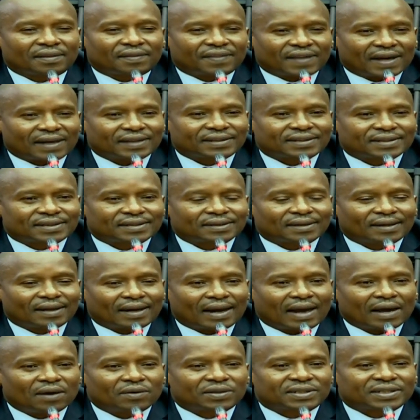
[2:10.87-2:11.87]
that
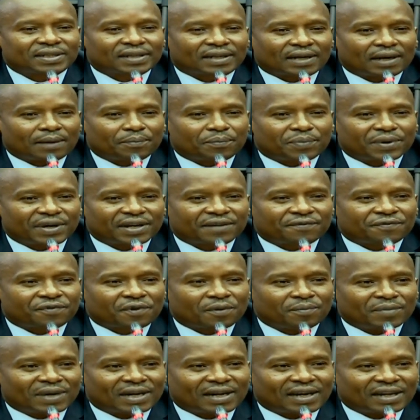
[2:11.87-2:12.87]
I'll take a break
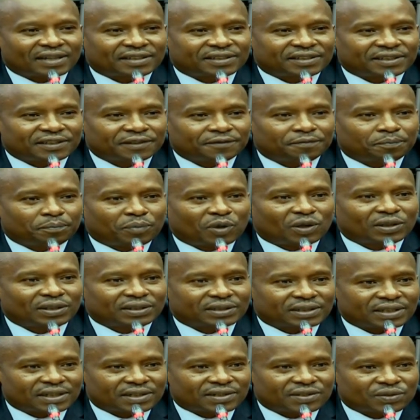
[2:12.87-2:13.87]
from elective
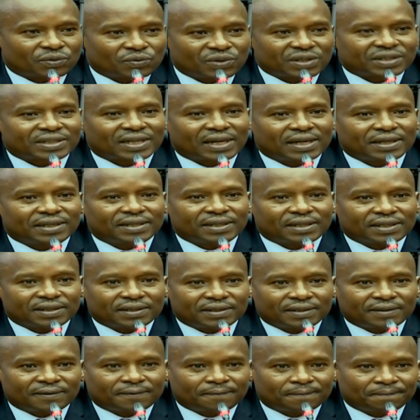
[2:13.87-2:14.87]
politics, which I
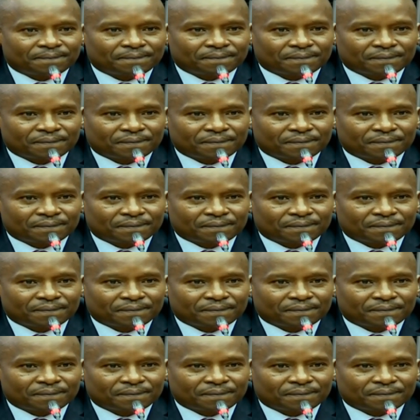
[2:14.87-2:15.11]
did,